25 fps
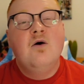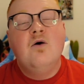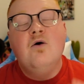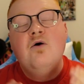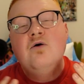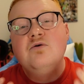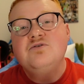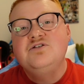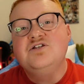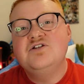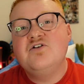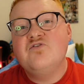
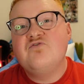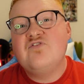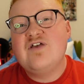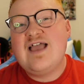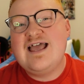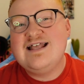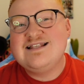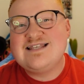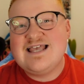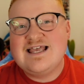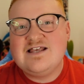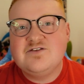Also, don't
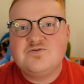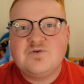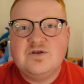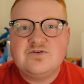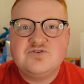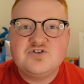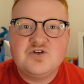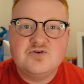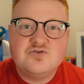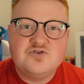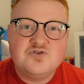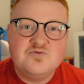forget as
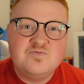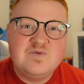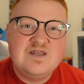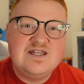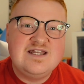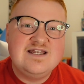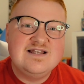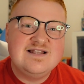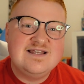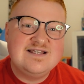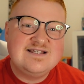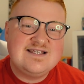well, social
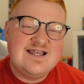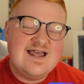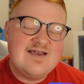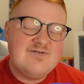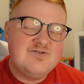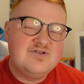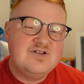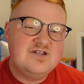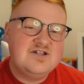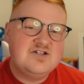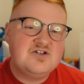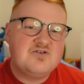media links
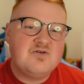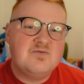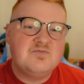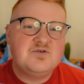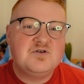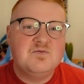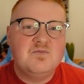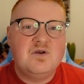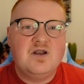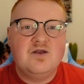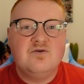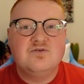are in the
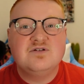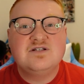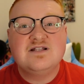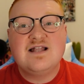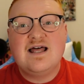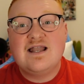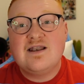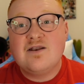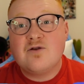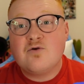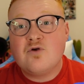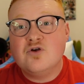description below and
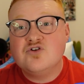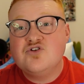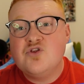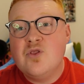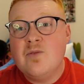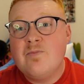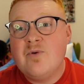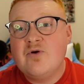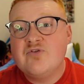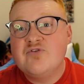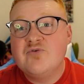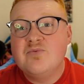sliding across at
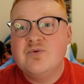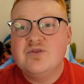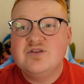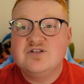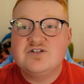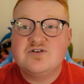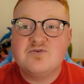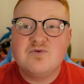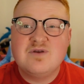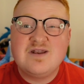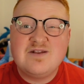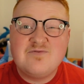the bottom of the
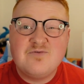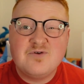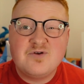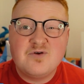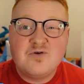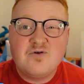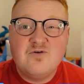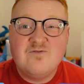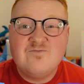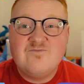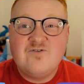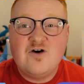screen if you
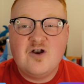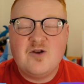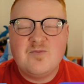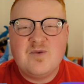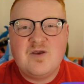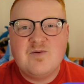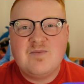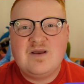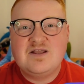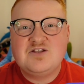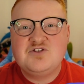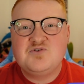want to go and follow
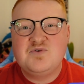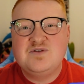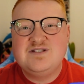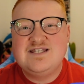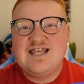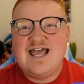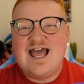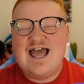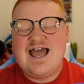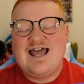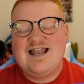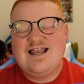me on my
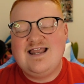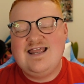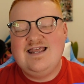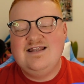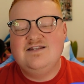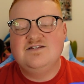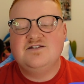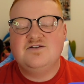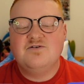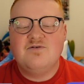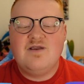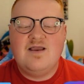Twitter and
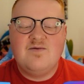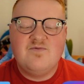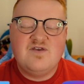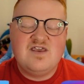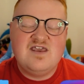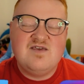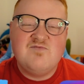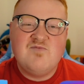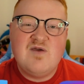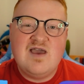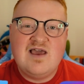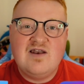Instagram.
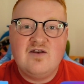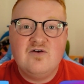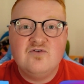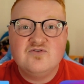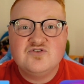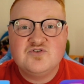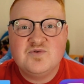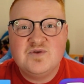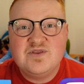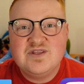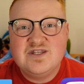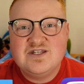Email
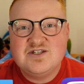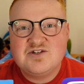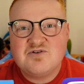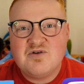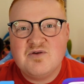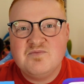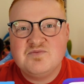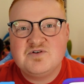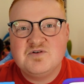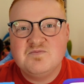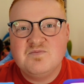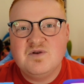also in the
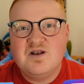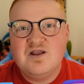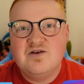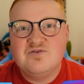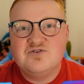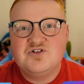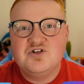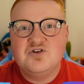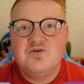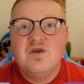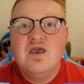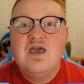description below
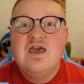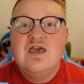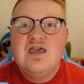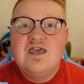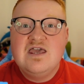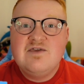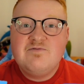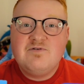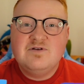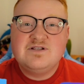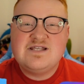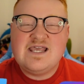too
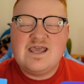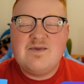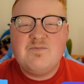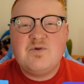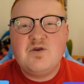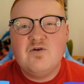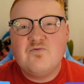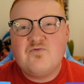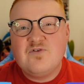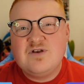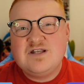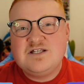if you want to hit
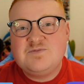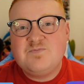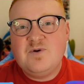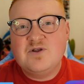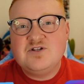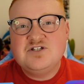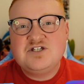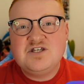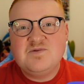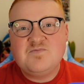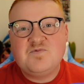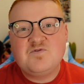me up for any
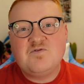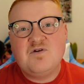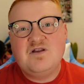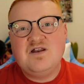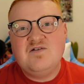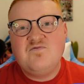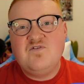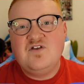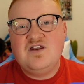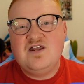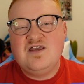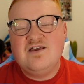sponsorships for
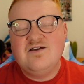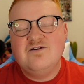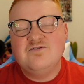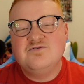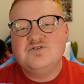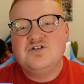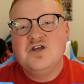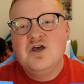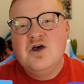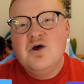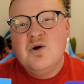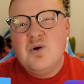any
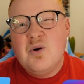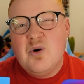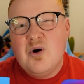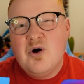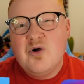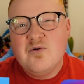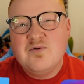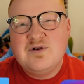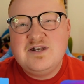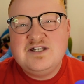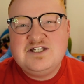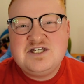videos
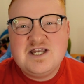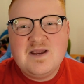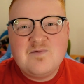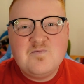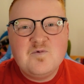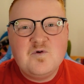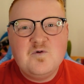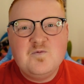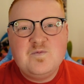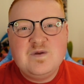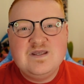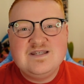or any
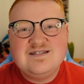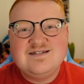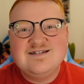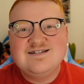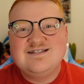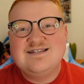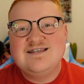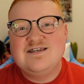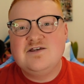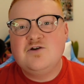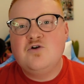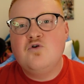general
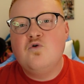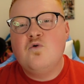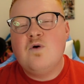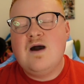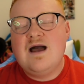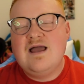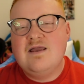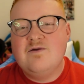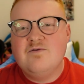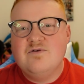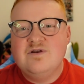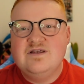business
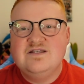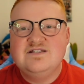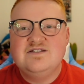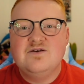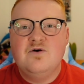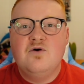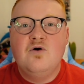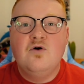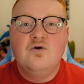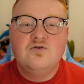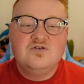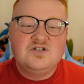inquiries.
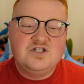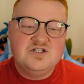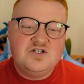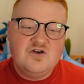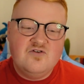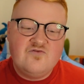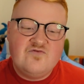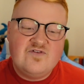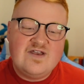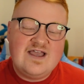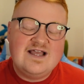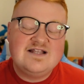Also,
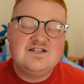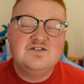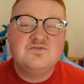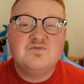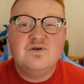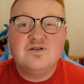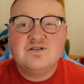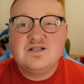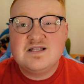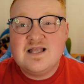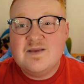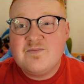don't forget as
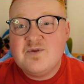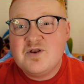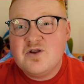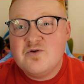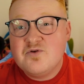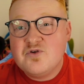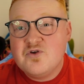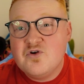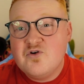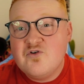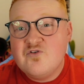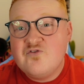well to let me
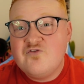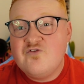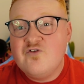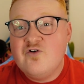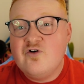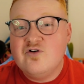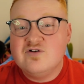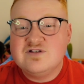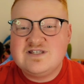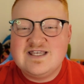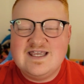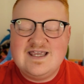know your
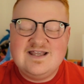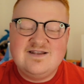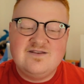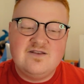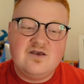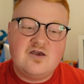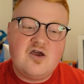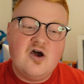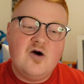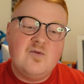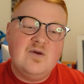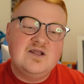thoughts in
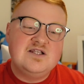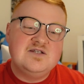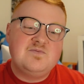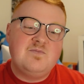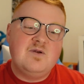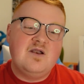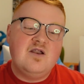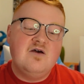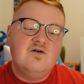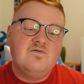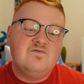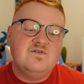the comments
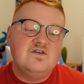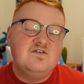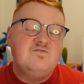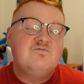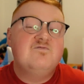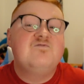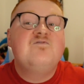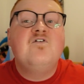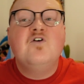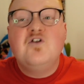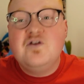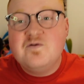below these
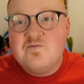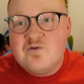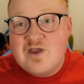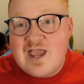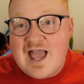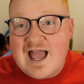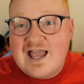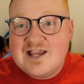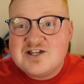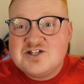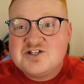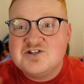funny
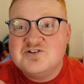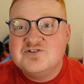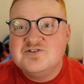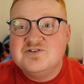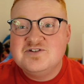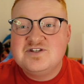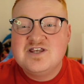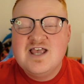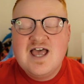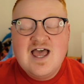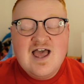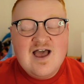
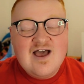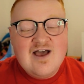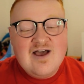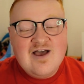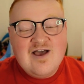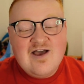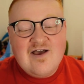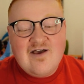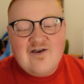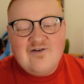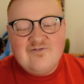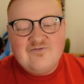reactions
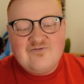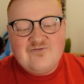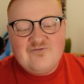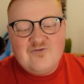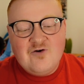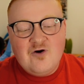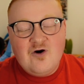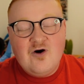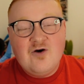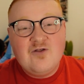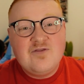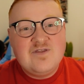
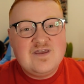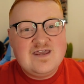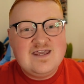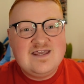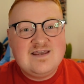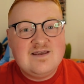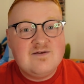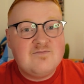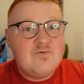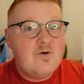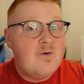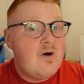for
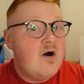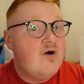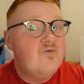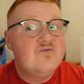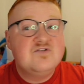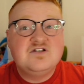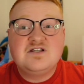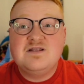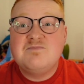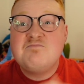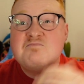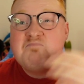the
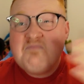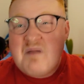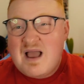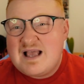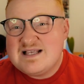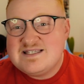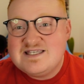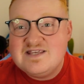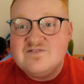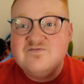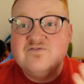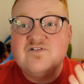obviously
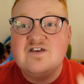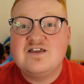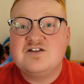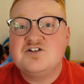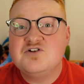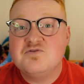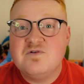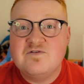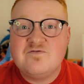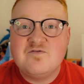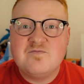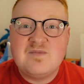massive
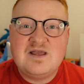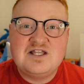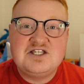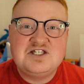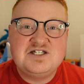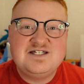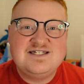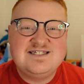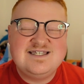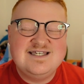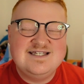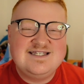victory for
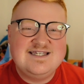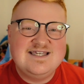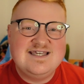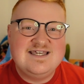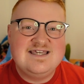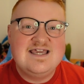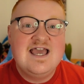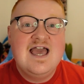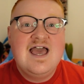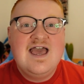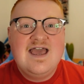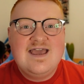Manchester
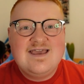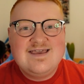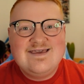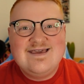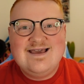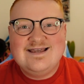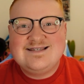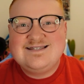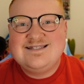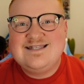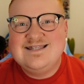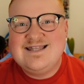City
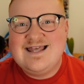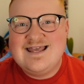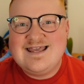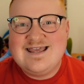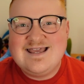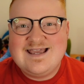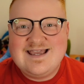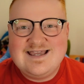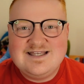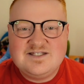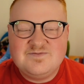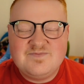
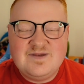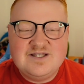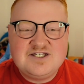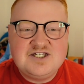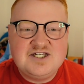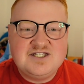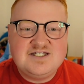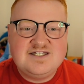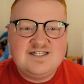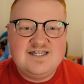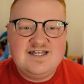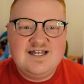yesterday against
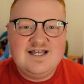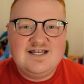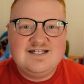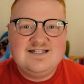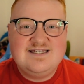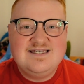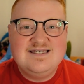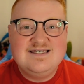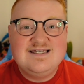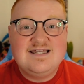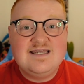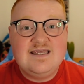Manchester
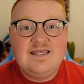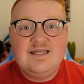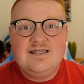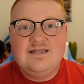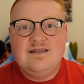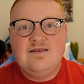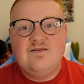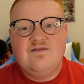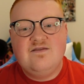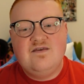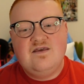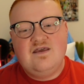United
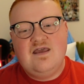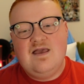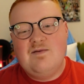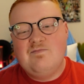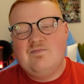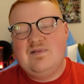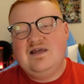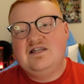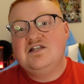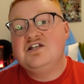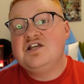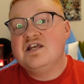in the
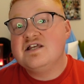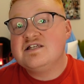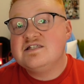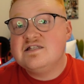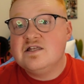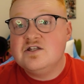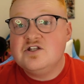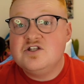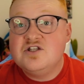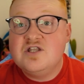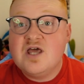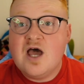
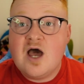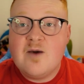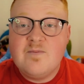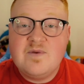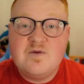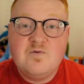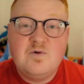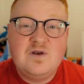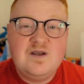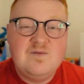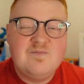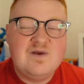Manchester
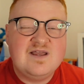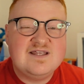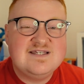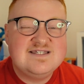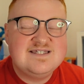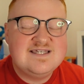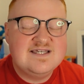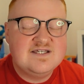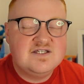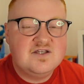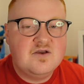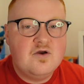derby, winning by
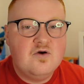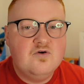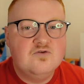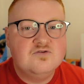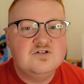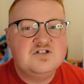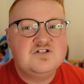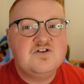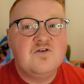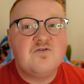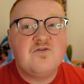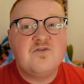
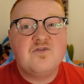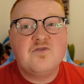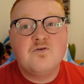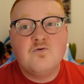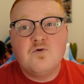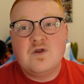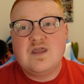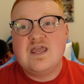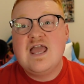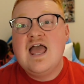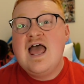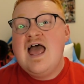
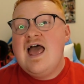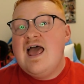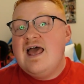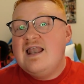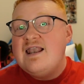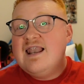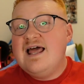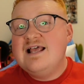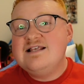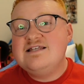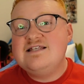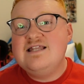6-3.
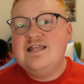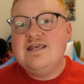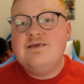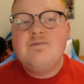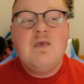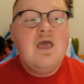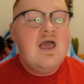And lastly,